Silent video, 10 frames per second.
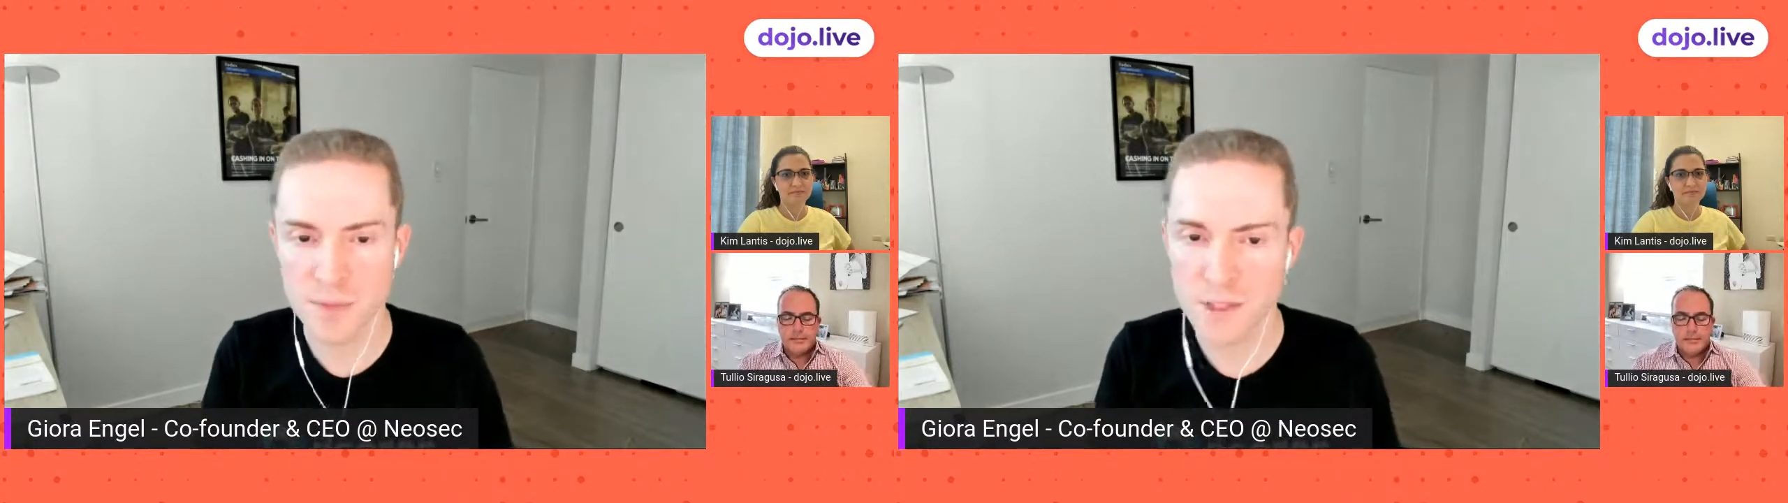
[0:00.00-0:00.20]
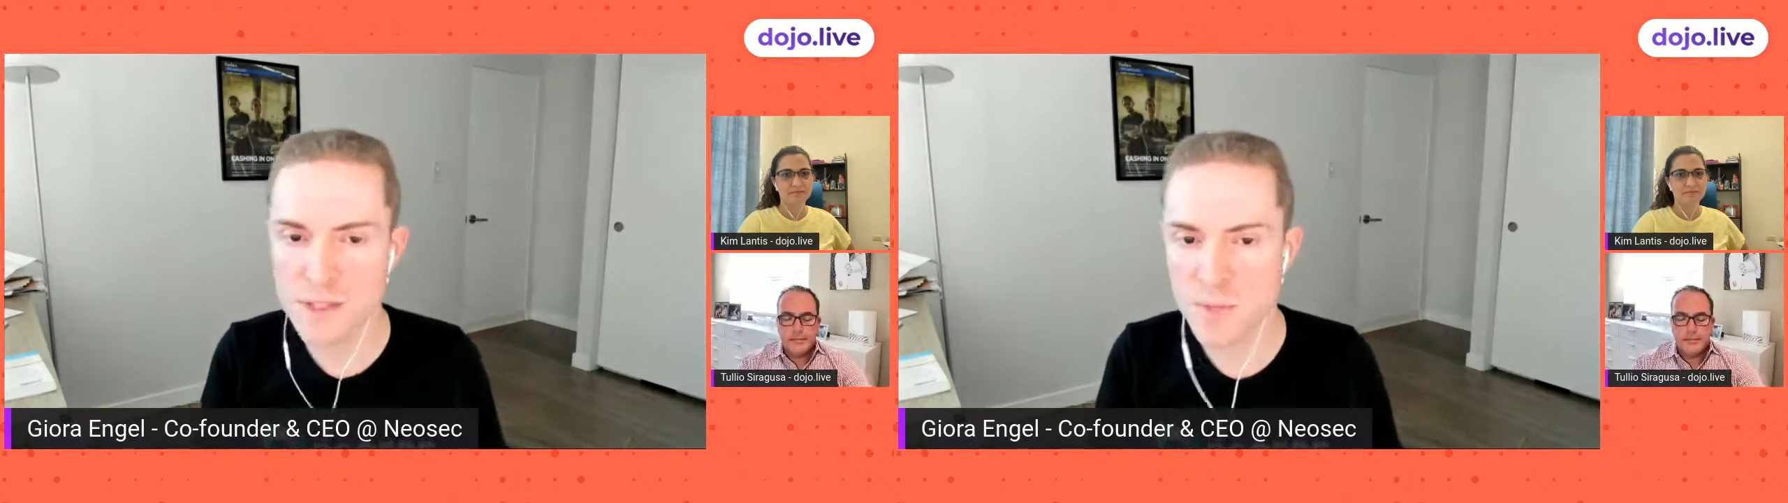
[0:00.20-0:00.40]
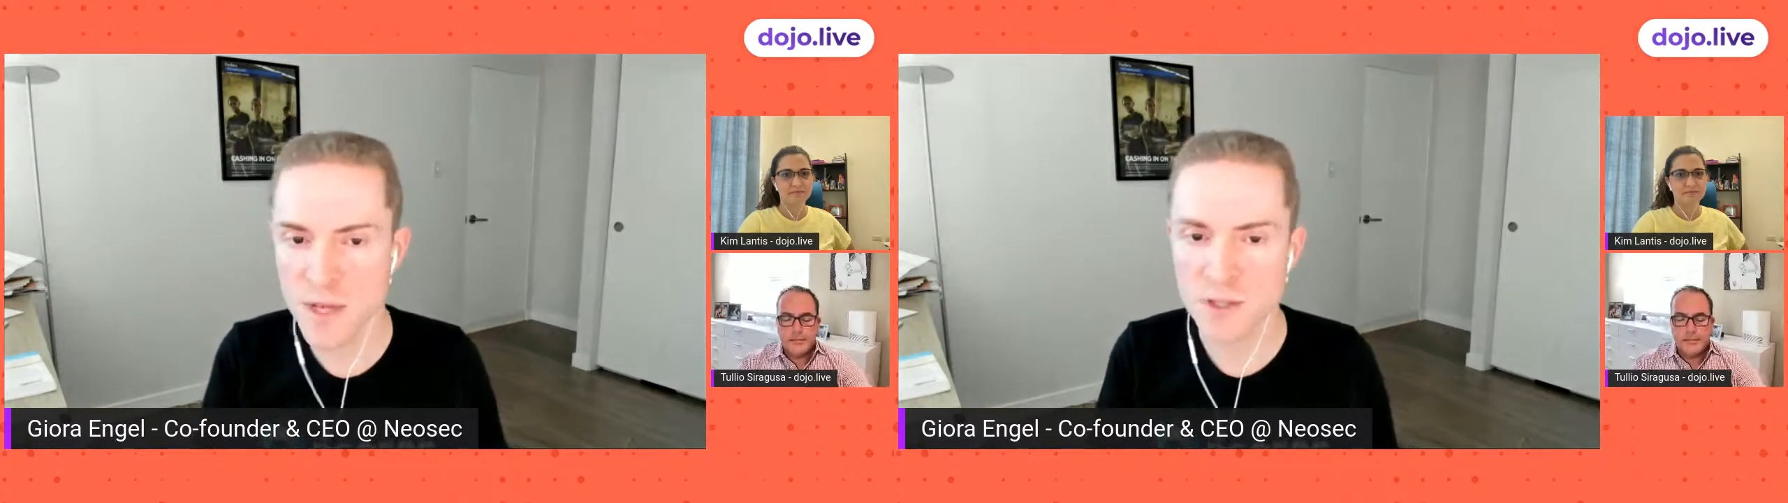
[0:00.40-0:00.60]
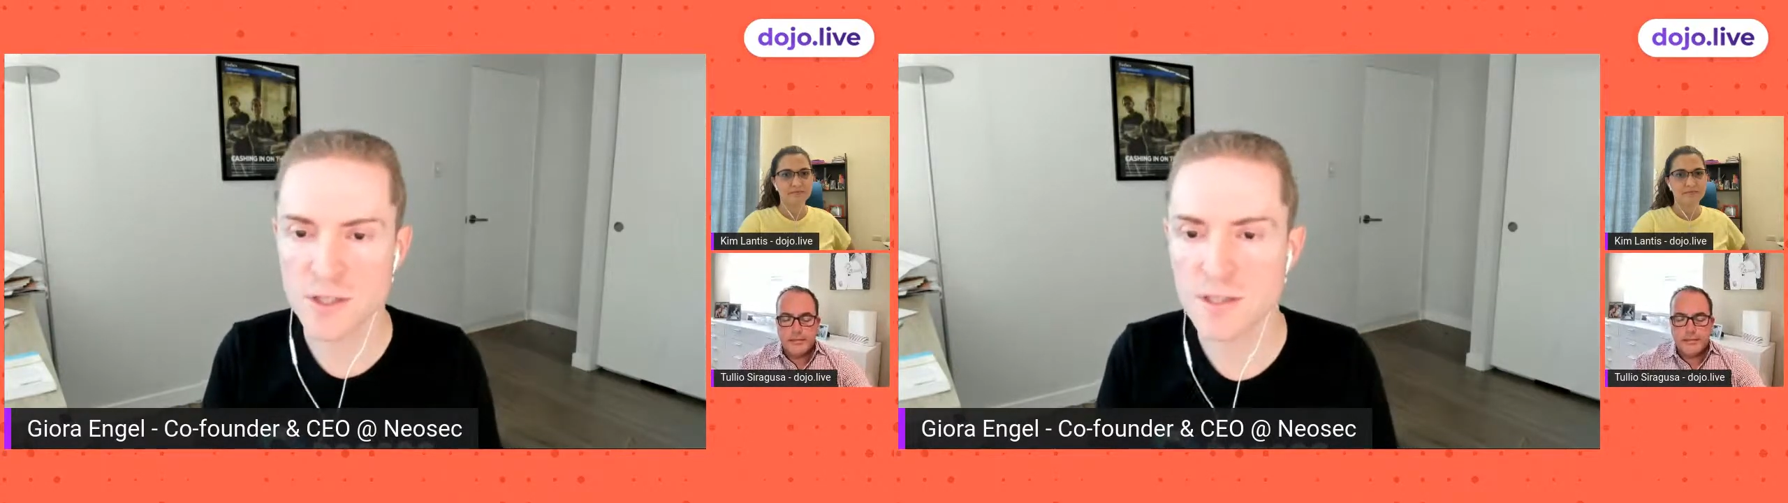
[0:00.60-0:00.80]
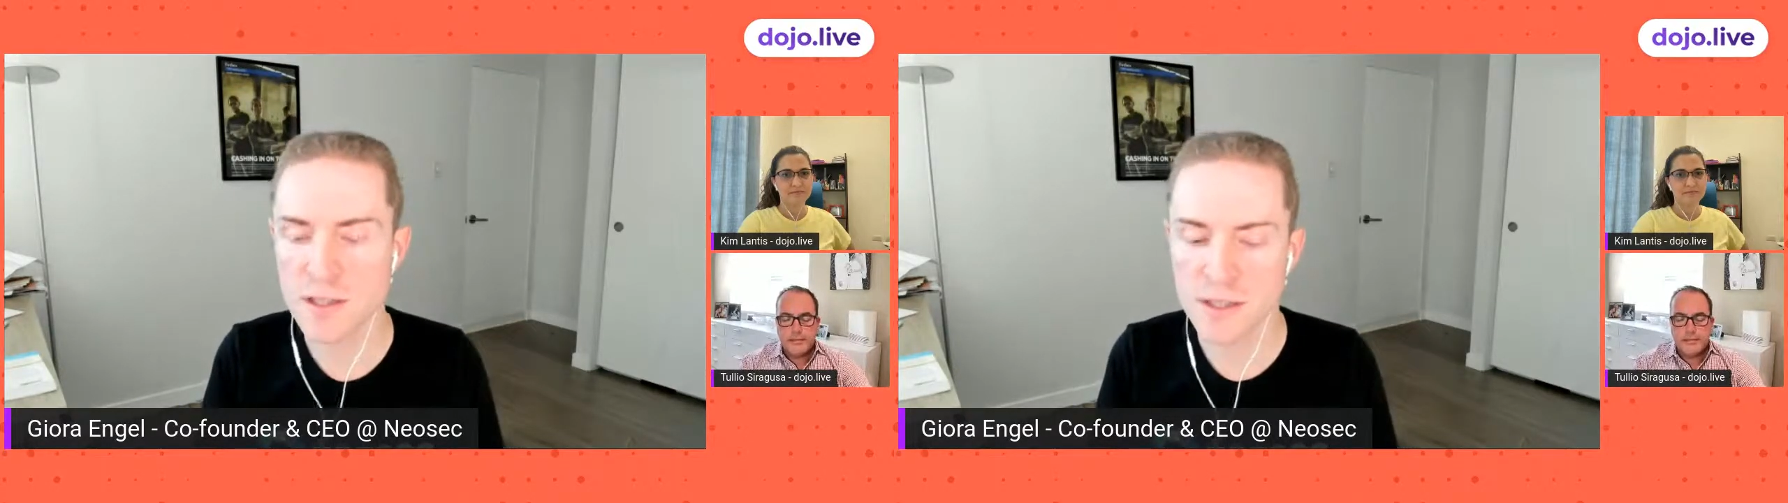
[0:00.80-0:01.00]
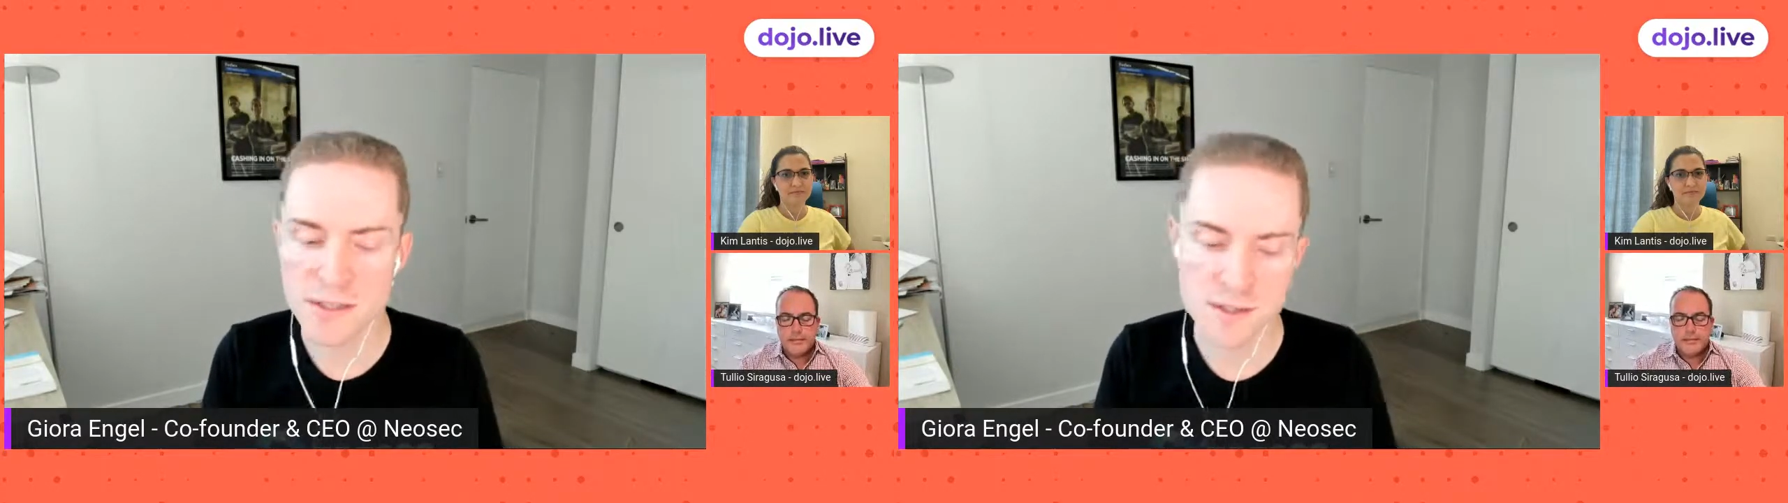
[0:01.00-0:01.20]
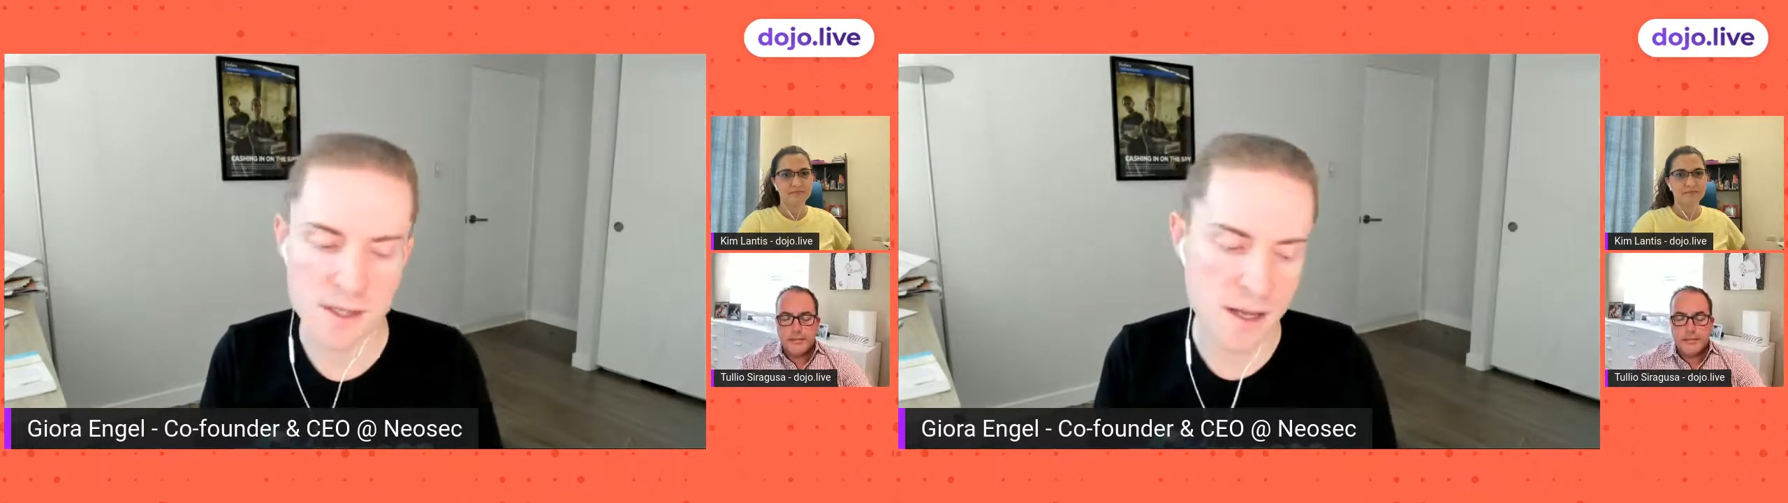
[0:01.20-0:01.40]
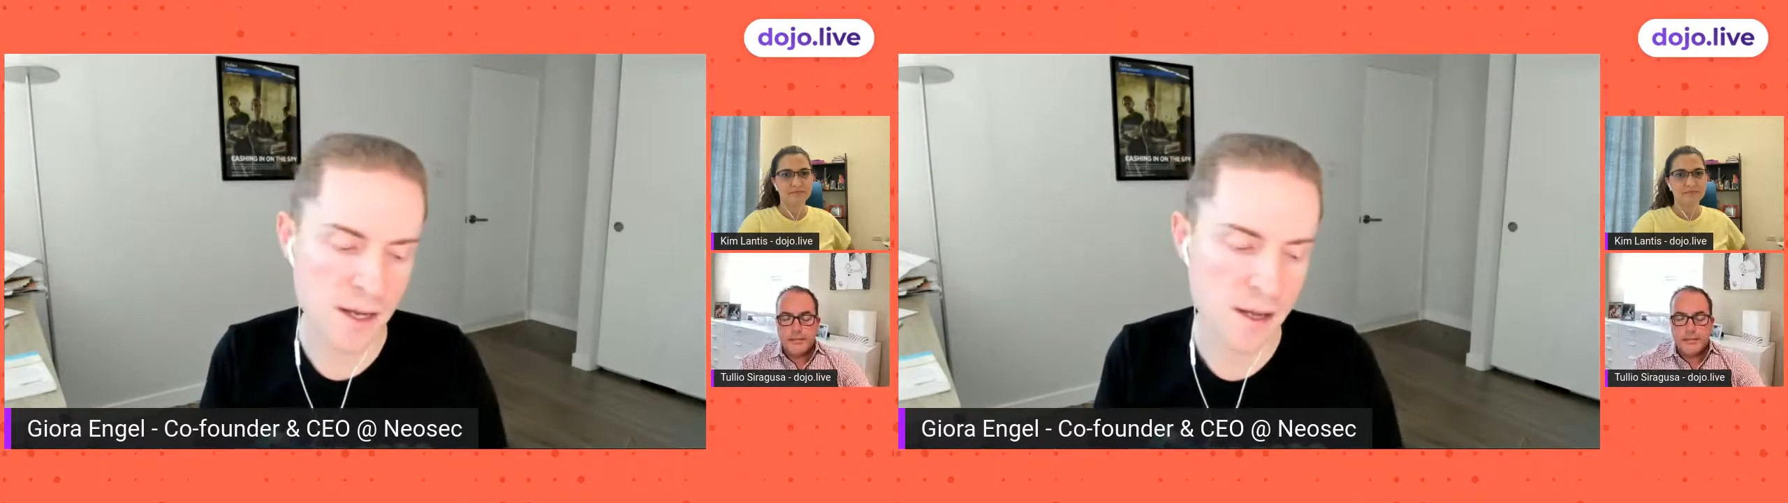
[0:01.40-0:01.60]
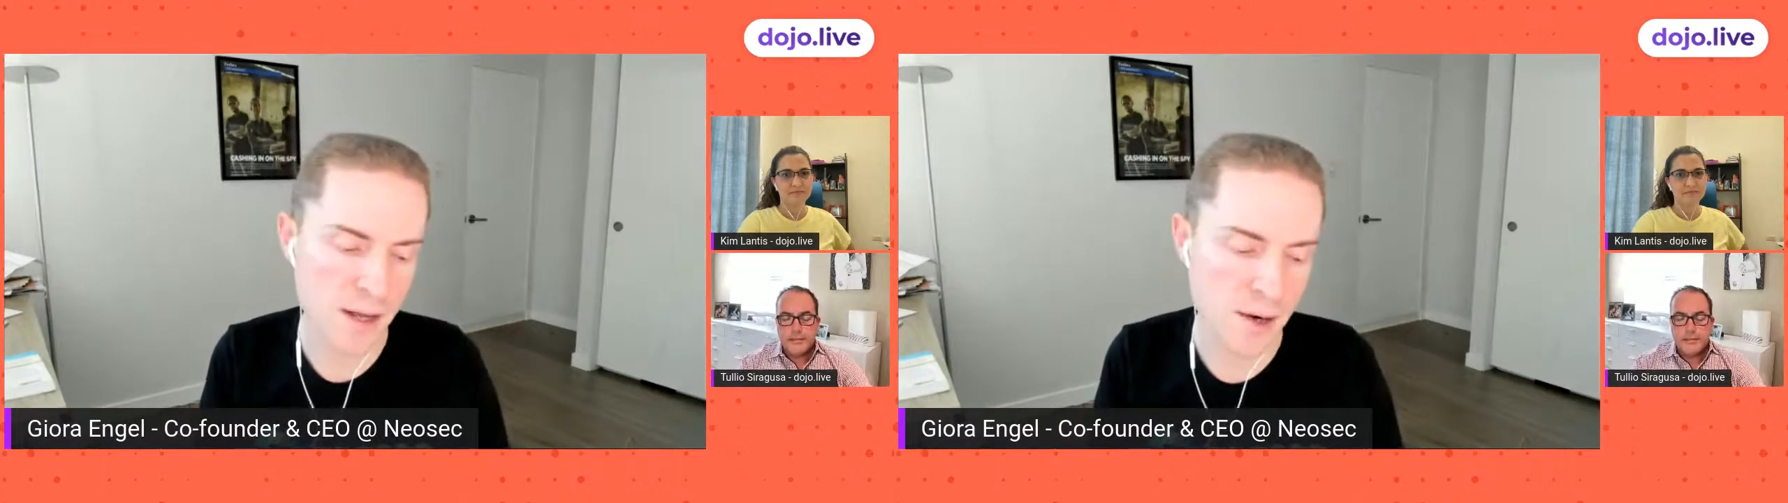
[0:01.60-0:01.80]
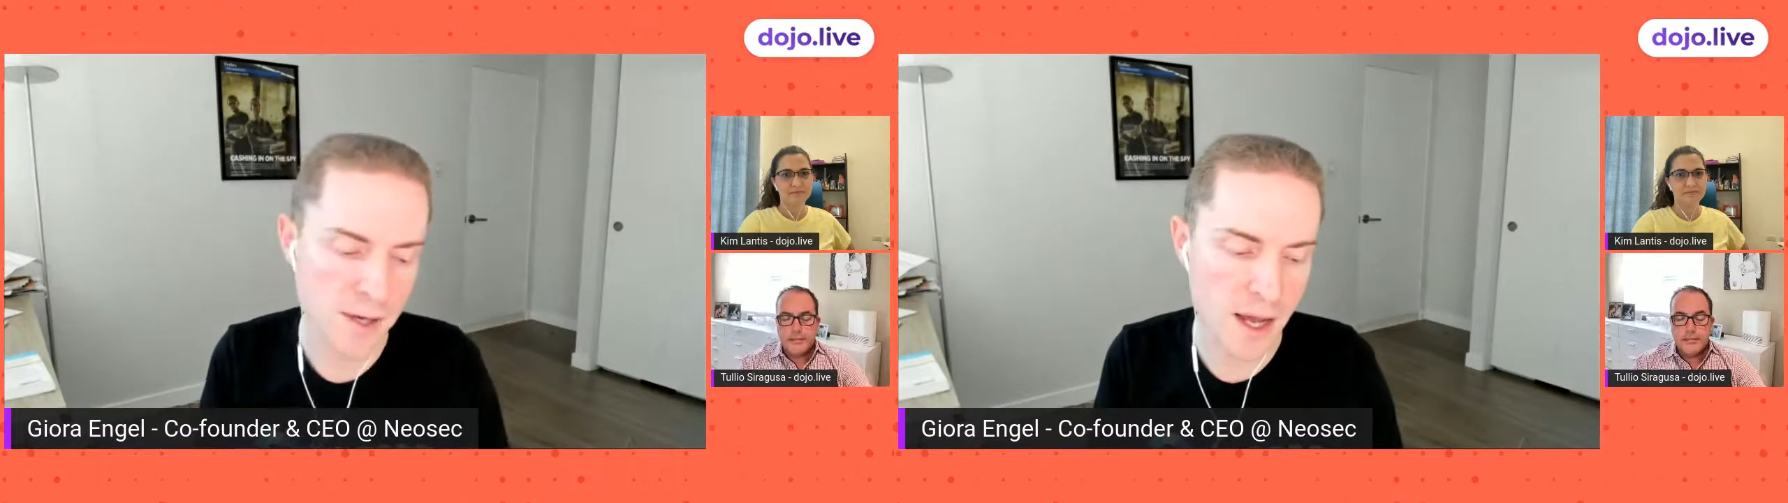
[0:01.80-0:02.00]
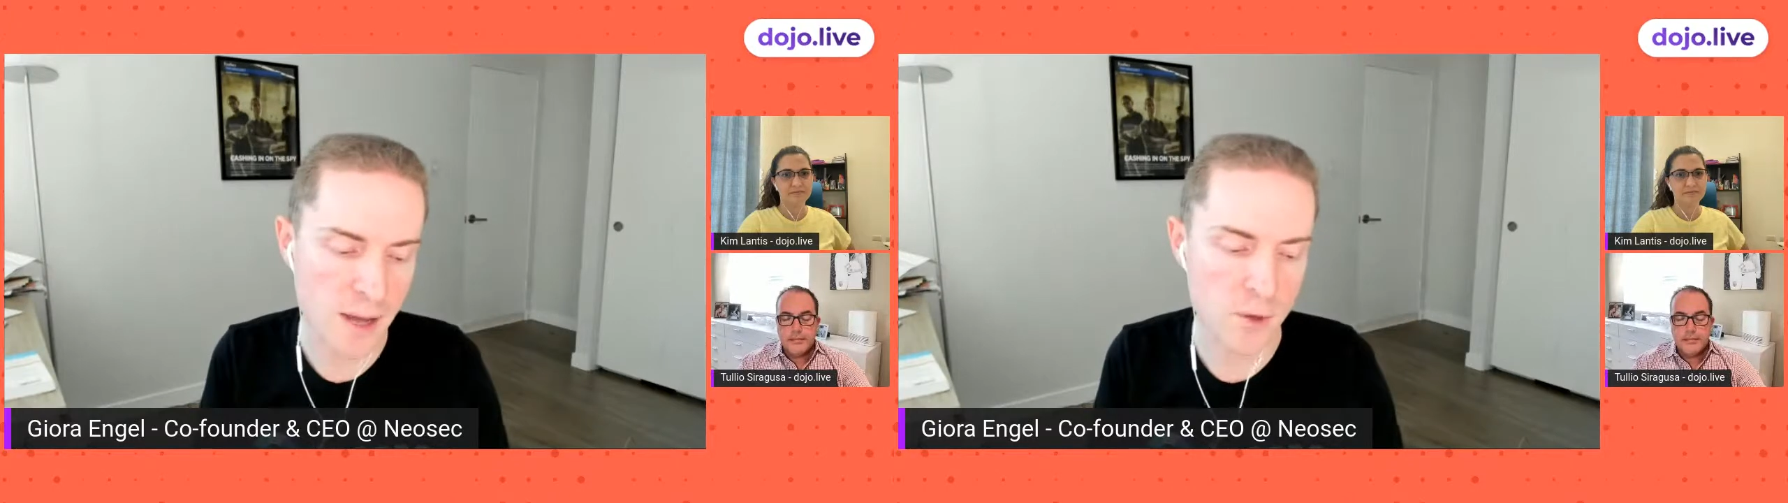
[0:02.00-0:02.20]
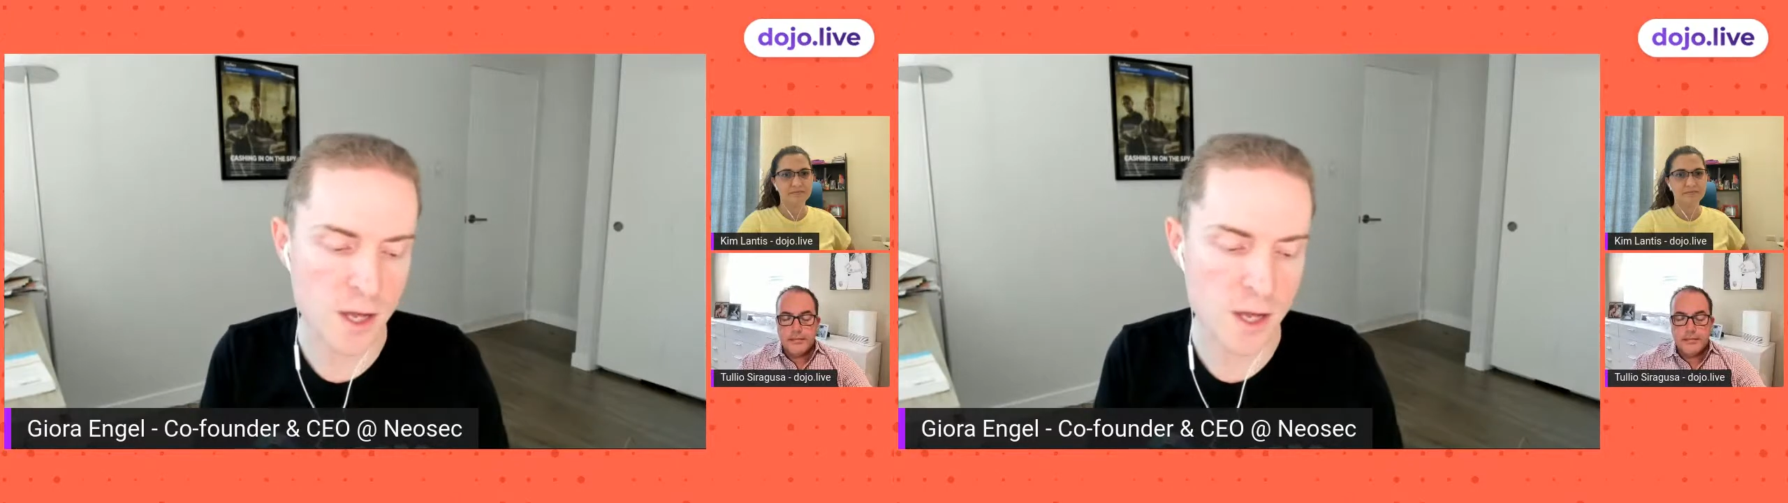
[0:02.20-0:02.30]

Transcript: participation in this area,